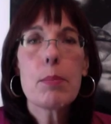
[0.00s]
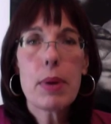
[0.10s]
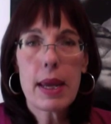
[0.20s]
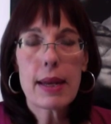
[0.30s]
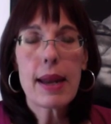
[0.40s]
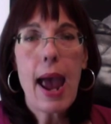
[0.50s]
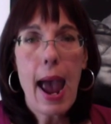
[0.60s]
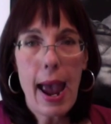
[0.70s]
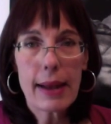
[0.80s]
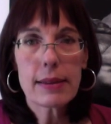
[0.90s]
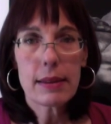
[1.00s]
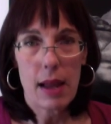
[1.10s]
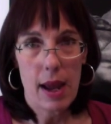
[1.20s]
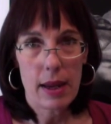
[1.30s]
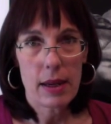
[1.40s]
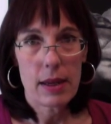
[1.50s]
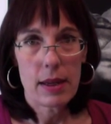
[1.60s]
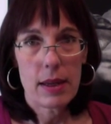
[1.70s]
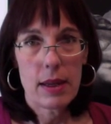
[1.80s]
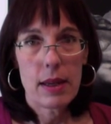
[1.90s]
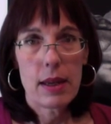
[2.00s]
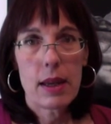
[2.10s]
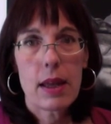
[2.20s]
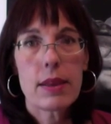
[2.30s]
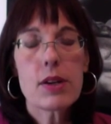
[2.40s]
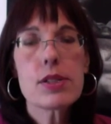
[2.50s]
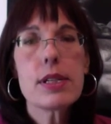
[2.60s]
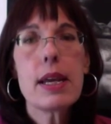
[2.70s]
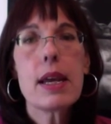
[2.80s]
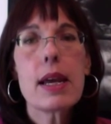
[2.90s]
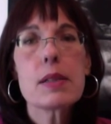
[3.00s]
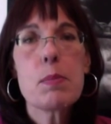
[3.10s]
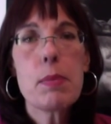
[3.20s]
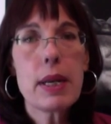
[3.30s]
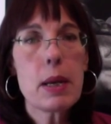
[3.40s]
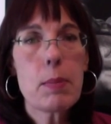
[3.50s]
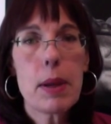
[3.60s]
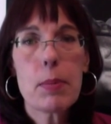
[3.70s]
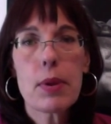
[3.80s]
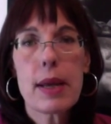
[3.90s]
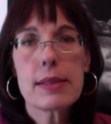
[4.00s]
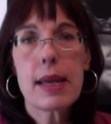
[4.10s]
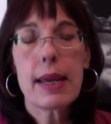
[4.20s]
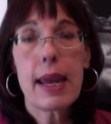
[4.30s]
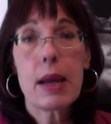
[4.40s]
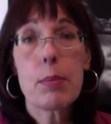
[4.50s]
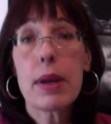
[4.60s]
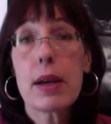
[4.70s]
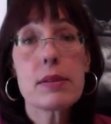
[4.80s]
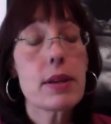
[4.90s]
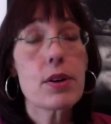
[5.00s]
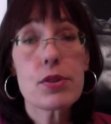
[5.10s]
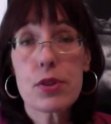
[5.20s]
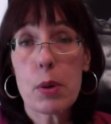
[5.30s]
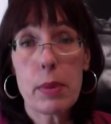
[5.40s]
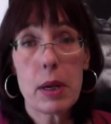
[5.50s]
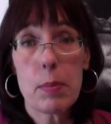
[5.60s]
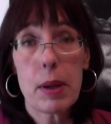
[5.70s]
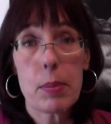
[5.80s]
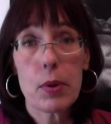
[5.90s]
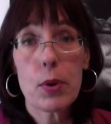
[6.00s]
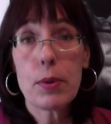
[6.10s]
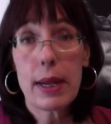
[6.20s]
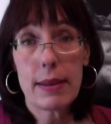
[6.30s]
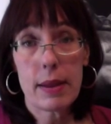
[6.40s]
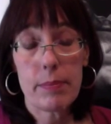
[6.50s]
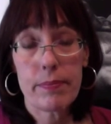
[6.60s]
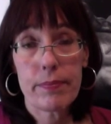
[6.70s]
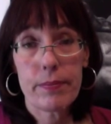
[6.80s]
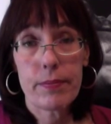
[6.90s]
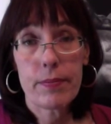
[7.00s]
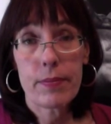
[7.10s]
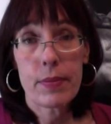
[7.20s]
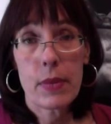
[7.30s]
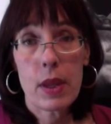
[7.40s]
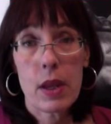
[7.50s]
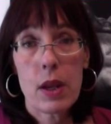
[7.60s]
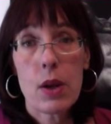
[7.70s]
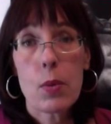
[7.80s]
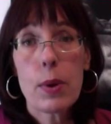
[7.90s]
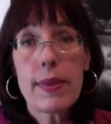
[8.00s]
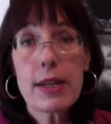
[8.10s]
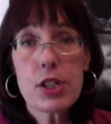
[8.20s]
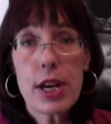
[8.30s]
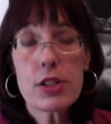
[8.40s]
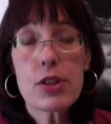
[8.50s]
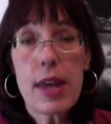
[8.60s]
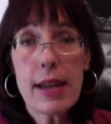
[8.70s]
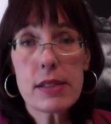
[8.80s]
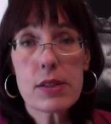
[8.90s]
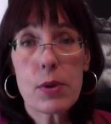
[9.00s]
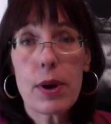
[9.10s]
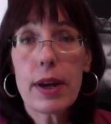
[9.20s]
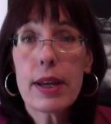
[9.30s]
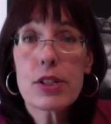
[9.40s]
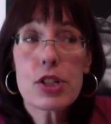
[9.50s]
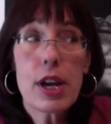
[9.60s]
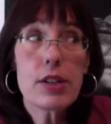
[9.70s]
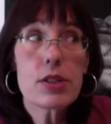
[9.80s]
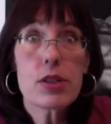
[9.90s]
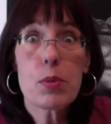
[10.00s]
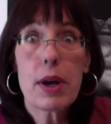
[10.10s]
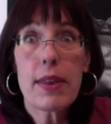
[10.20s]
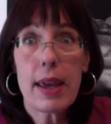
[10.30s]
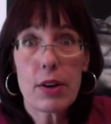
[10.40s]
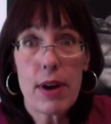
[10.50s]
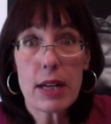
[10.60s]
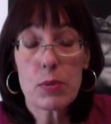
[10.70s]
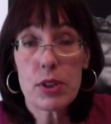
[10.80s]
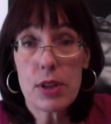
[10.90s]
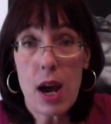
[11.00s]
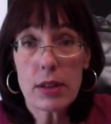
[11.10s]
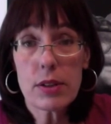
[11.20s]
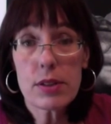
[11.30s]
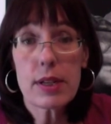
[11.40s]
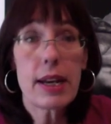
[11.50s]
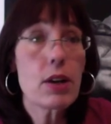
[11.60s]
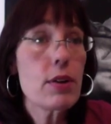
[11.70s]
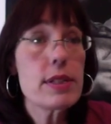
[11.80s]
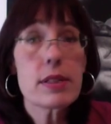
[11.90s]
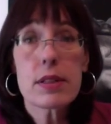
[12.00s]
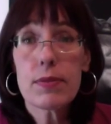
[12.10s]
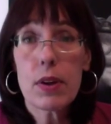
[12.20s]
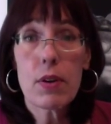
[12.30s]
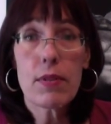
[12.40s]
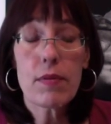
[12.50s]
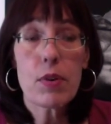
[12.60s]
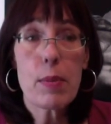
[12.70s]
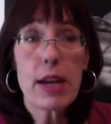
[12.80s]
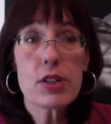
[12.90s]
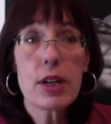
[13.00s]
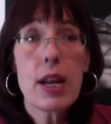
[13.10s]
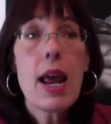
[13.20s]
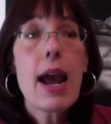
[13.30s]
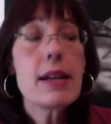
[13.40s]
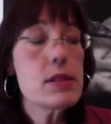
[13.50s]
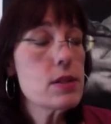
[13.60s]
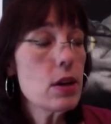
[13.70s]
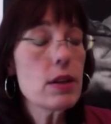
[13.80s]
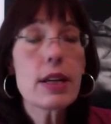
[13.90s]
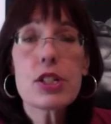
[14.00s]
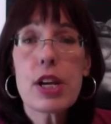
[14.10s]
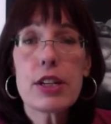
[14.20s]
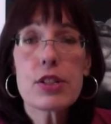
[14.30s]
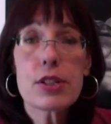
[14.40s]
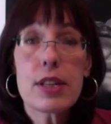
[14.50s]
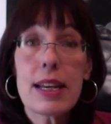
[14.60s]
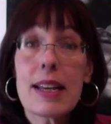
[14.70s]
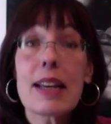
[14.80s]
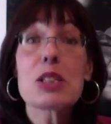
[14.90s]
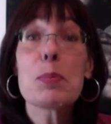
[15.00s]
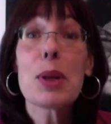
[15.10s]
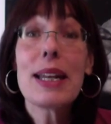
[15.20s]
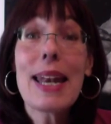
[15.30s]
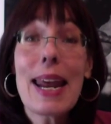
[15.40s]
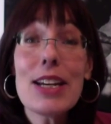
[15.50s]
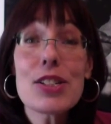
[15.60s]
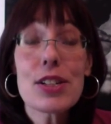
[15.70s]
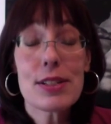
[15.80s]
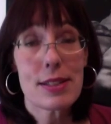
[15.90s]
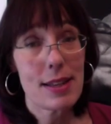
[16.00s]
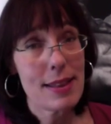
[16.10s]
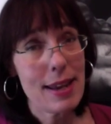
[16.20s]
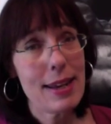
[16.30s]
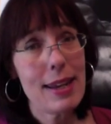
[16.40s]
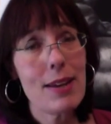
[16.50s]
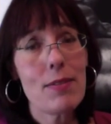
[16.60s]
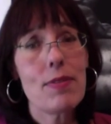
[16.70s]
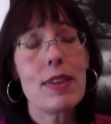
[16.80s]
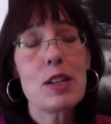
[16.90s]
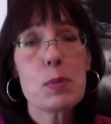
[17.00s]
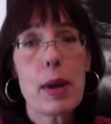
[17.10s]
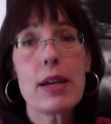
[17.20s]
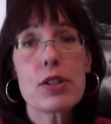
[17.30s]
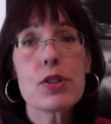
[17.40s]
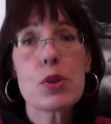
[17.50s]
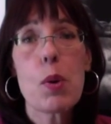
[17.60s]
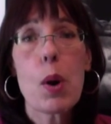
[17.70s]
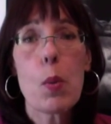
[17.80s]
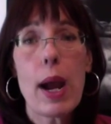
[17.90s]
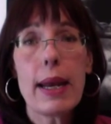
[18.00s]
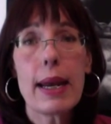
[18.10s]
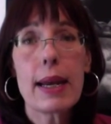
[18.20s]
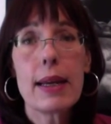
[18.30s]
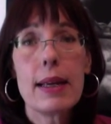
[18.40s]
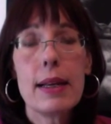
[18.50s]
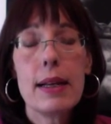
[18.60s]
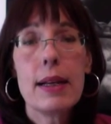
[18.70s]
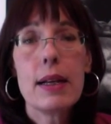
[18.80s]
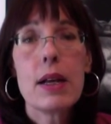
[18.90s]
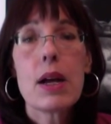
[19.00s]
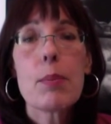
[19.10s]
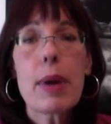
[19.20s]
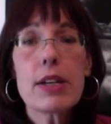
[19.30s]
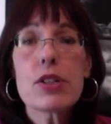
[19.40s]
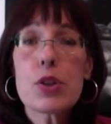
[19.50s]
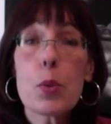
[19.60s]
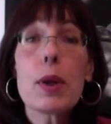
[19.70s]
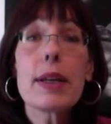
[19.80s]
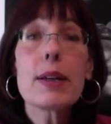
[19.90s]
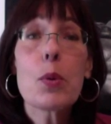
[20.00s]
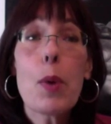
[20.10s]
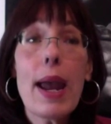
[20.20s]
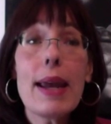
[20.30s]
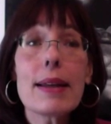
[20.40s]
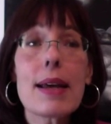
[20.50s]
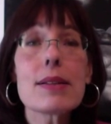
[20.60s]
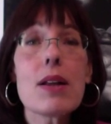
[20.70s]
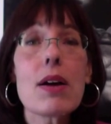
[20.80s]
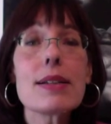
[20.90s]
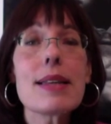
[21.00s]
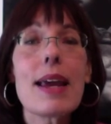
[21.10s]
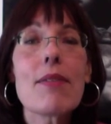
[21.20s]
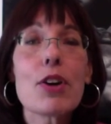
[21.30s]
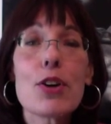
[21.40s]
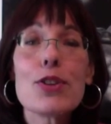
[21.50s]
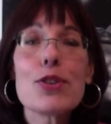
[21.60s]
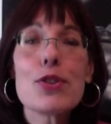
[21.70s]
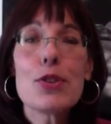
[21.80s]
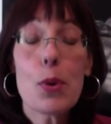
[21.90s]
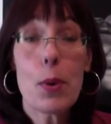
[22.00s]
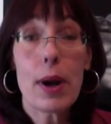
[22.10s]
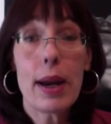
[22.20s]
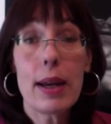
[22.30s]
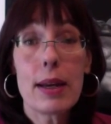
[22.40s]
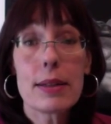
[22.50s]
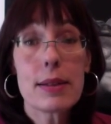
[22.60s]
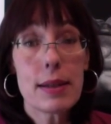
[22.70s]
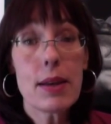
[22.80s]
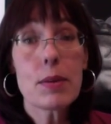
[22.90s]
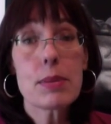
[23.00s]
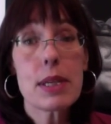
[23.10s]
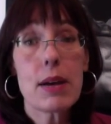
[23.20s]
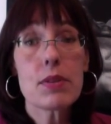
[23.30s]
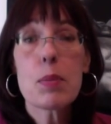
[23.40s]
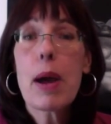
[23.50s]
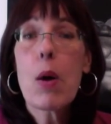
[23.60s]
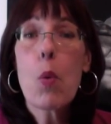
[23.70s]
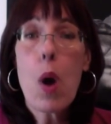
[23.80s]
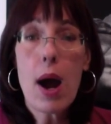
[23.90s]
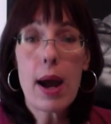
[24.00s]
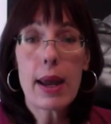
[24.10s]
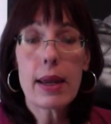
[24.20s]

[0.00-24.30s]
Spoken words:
begin to act like they're seeing as many people as they can because there are so many people who need them. When they change that story, it changes the way they interact with doctors, increases the flow of information, and certainly changes the explanations that they give these patients who are waiting. Patients are willing to wait as long as they have a good story to tell themselves about why.